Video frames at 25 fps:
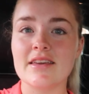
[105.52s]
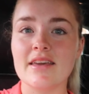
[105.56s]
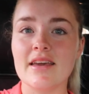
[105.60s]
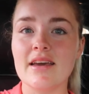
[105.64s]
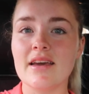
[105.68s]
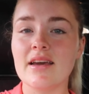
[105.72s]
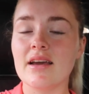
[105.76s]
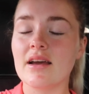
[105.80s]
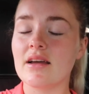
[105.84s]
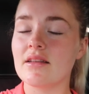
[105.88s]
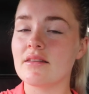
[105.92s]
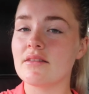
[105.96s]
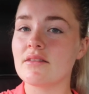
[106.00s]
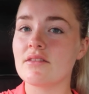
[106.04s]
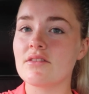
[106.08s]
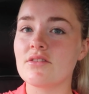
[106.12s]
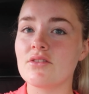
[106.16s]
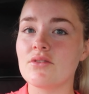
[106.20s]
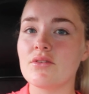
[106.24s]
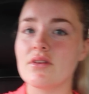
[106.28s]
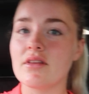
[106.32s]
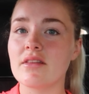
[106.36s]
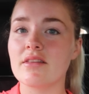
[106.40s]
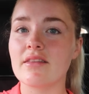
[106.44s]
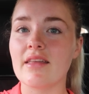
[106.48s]
here yet, and as
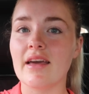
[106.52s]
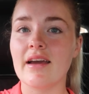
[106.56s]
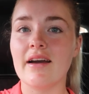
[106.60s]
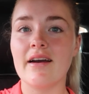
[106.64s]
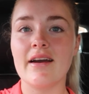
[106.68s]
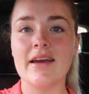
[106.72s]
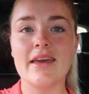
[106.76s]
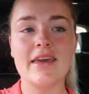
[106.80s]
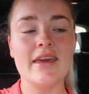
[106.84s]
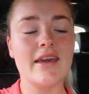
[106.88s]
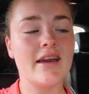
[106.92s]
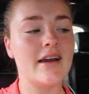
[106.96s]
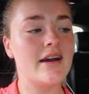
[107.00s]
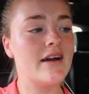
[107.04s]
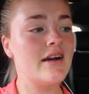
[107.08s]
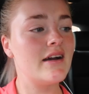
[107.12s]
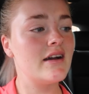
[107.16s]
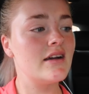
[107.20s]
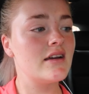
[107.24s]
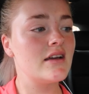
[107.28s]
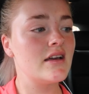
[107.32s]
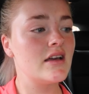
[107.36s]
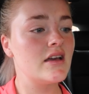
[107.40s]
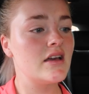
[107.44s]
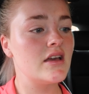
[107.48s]
soon as they are
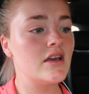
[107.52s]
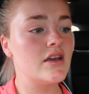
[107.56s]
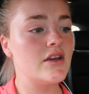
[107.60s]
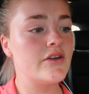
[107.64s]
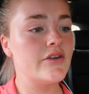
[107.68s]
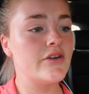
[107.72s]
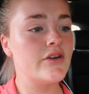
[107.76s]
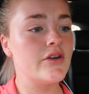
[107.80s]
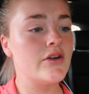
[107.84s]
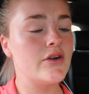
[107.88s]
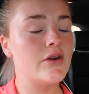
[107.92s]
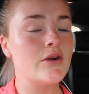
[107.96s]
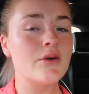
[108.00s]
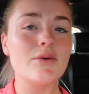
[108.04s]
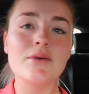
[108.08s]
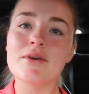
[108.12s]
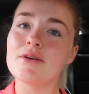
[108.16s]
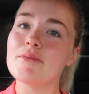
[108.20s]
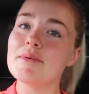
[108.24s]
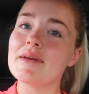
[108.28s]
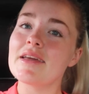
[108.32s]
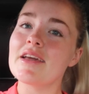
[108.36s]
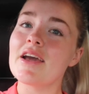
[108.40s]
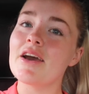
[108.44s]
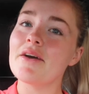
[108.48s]
here,
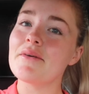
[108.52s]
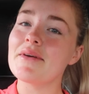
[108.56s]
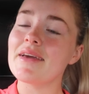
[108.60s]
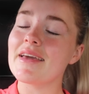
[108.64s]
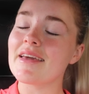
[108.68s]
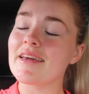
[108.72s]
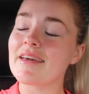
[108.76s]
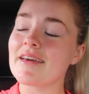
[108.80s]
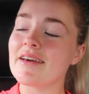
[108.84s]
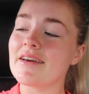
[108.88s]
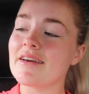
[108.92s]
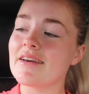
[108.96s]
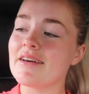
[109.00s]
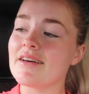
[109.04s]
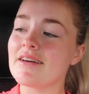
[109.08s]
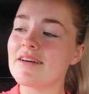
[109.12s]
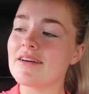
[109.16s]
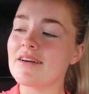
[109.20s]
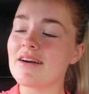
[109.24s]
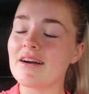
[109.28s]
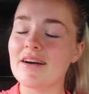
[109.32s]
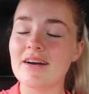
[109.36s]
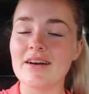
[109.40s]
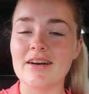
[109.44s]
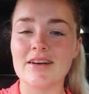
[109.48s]
we'll be going.
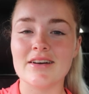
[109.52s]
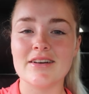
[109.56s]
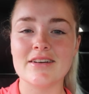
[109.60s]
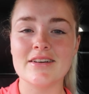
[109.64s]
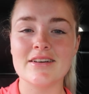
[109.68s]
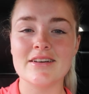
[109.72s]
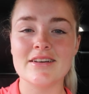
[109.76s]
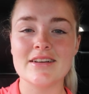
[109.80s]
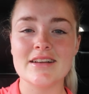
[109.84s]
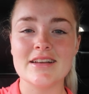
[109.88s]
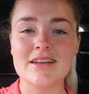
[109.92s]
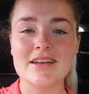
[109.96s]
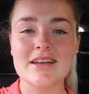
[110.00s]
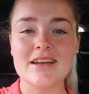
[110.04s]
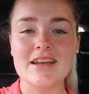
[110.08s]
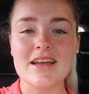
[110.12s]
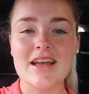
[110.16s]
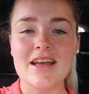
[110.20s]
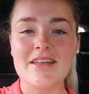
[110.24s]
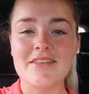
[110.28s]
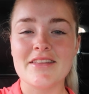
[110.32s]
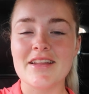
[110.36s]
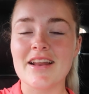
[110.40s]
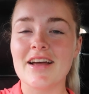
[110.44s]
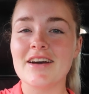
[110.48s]
Ugh,
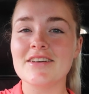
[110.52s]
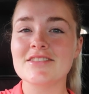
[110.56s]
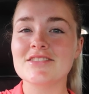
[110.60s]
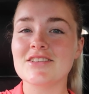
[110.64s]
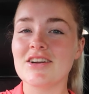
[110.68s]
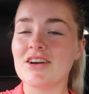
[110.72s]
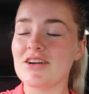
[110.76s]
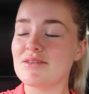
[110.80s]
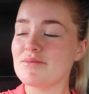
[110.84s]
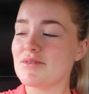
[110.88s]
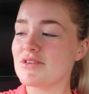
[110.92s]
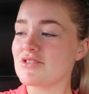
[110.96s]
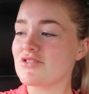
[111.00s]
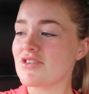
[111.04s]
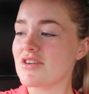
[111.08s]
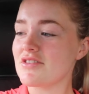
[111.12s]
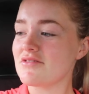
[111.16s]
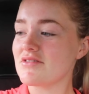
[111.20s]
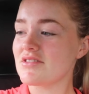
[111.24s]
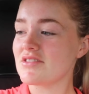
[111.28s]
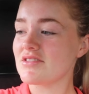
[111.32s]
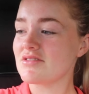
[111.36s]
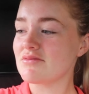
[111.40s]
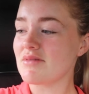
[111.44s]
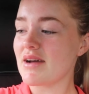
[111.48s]
the last time I
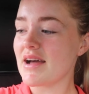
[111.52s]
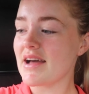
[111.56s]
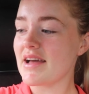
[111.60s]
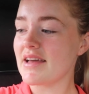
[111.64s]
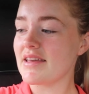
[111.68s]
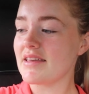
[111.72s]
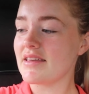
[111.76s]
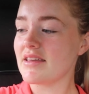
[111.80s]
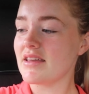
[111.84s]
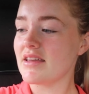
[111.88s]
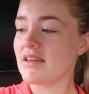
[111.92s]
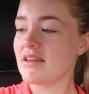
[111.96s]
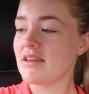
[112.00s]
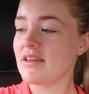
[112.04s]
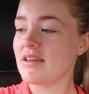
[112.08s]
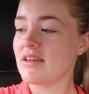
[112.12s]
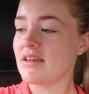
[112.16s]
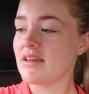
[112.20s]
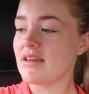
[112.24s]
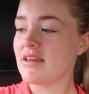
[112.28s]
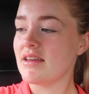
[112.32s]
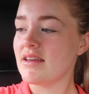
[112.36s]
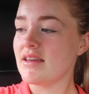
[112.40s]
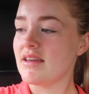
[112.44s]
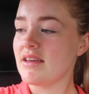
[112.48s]
drove this way,
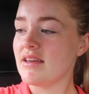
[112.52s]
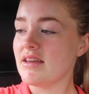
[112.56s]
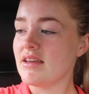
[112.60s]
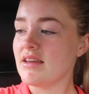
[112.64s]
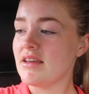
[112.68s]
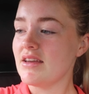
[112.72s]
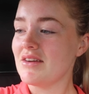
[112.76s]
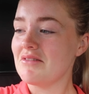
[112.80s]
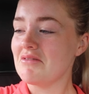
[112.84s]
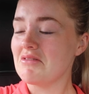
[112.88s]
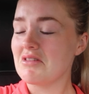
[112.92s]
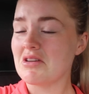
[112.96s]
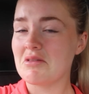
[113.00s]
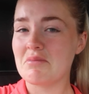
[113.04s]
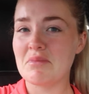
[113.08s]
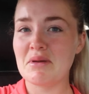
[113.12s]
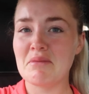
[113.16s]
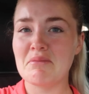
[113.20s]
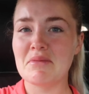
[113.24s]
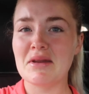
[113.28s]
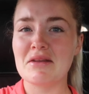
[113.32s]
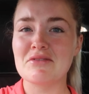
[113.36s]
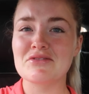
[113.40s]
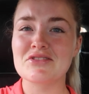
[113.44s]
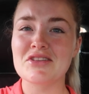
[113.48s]
it had
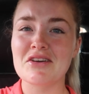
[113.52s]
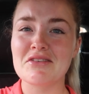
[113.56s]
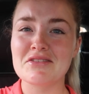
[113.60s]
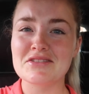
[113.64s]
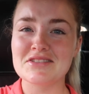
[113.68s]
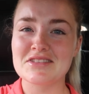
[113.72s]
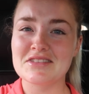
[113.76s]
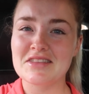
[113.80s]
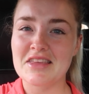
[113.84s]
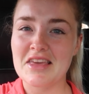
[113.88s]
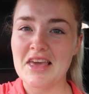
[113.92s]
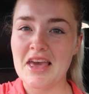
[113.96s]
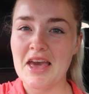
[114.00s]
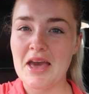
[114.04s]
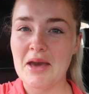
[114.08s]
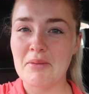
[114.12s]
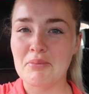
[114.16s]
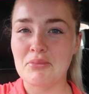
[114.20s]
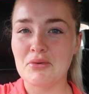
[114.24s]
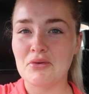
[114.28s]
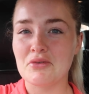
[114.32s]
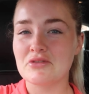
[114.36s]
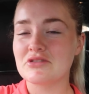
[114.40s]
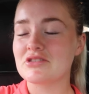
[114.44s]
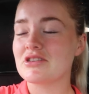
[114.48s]
been when I was going to the
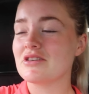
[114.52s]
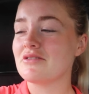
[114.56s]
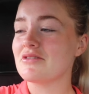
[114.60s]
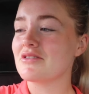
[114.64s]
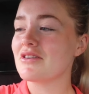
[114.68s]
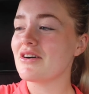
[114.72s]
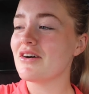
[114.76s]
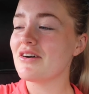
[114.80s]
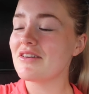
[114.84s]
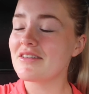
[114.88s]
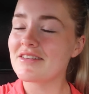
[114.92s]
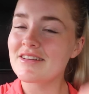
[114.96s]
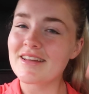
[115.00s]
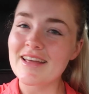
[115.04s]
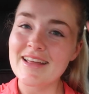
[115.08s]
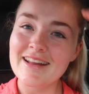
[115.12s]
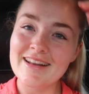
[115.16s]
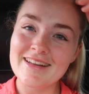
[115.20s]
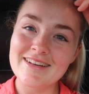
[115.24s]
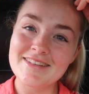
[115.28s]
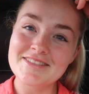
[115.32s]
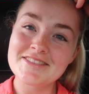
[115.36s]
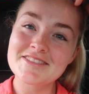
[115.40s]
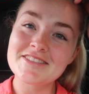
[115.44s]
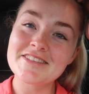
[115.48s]
airport to go on holiday
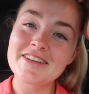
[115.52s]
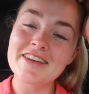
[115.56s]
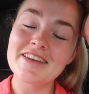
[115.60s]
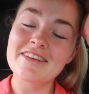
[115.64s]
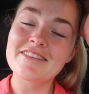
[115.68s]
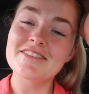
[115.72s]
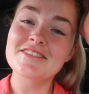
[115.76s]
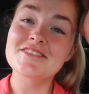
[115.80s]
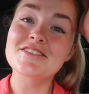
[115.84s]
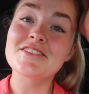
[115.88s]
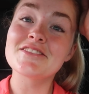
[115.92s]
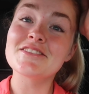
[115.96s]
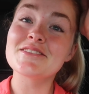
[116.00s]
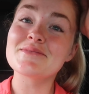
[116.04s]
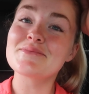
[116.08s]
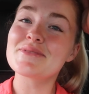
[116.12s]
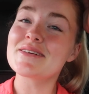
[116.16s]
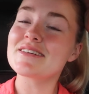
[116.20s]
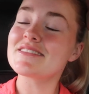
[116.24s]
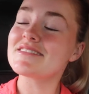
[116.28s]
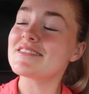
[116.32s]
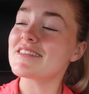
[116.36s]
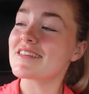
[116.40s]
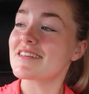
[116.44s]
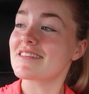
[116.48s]
last year. It's so
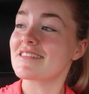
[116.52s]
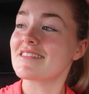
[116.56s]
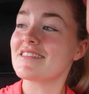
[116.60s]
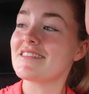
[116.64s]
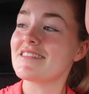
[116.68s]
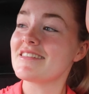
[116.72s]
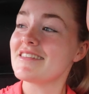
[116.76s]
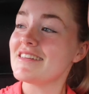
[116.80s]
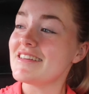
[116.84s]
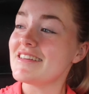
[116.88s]
depressing.